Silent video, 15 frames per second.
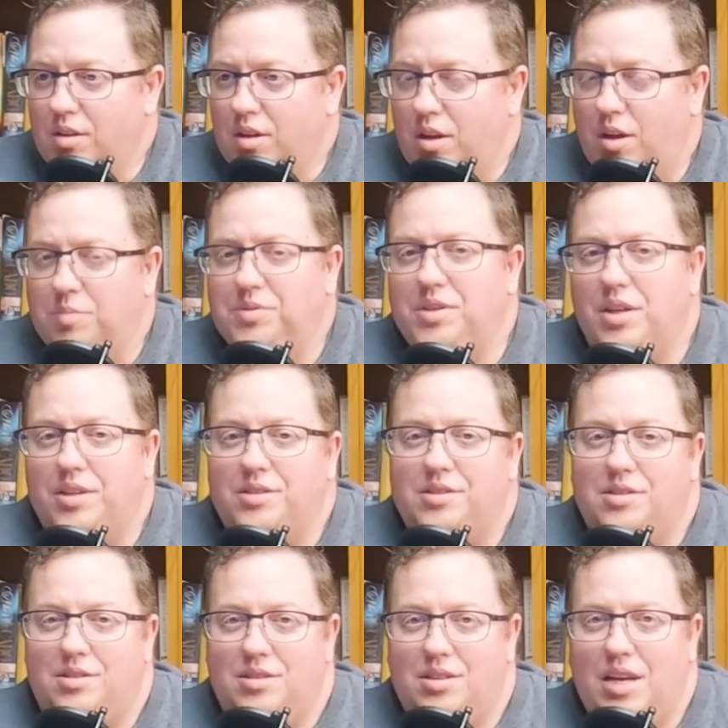helps
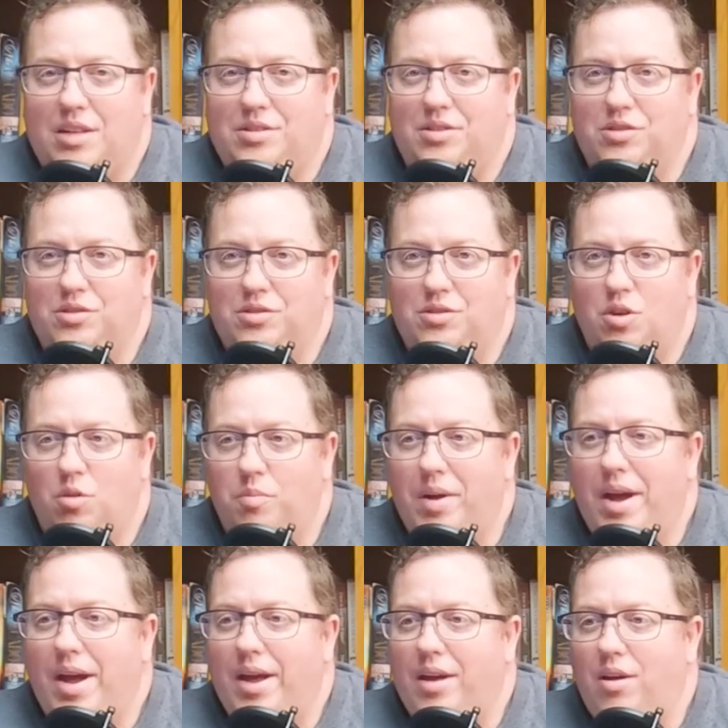us not to go
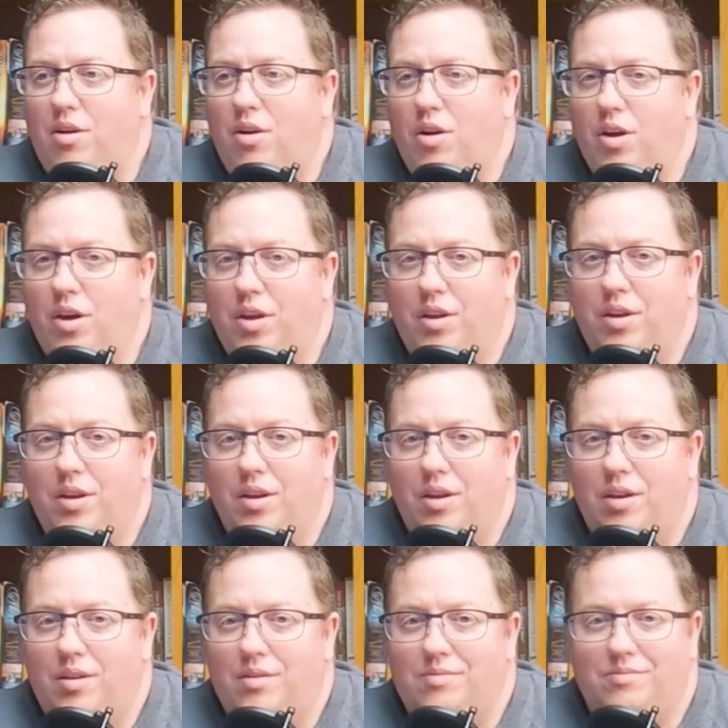back on
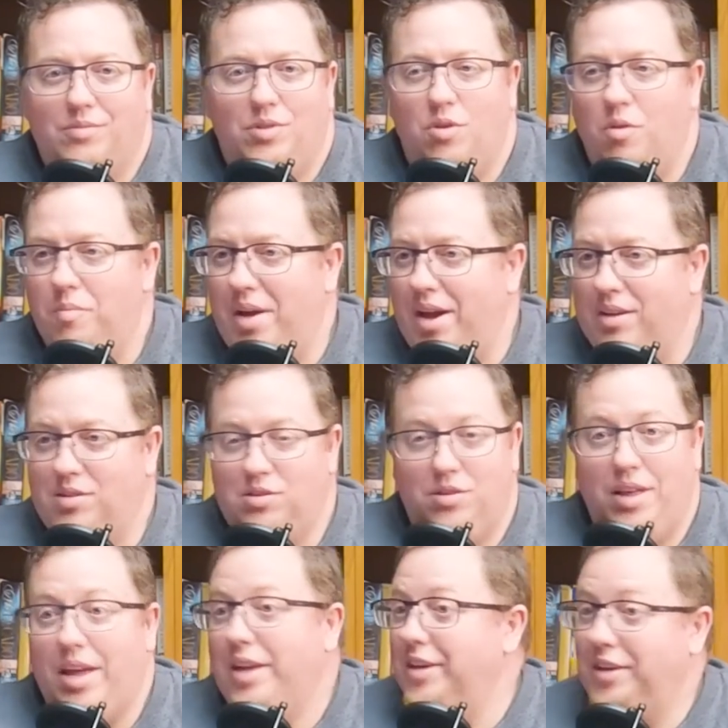going back to
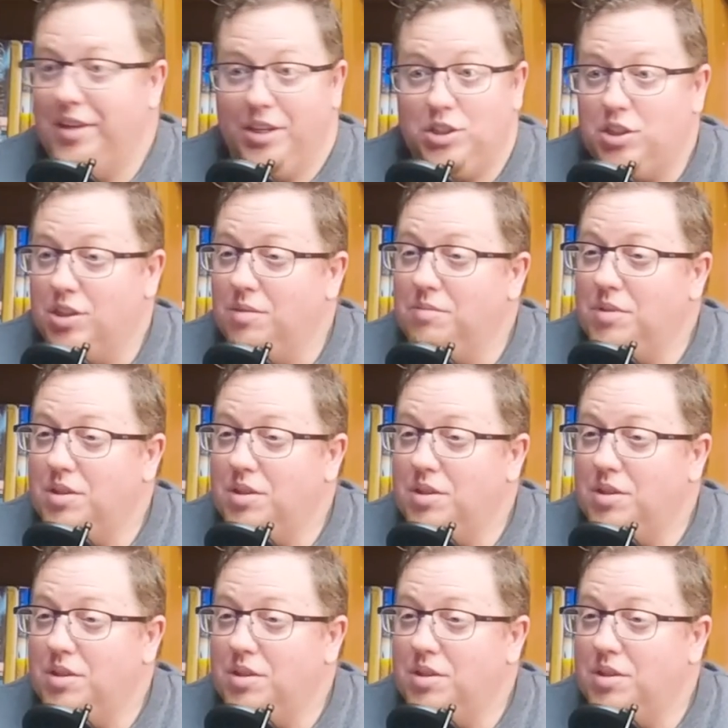that addiction.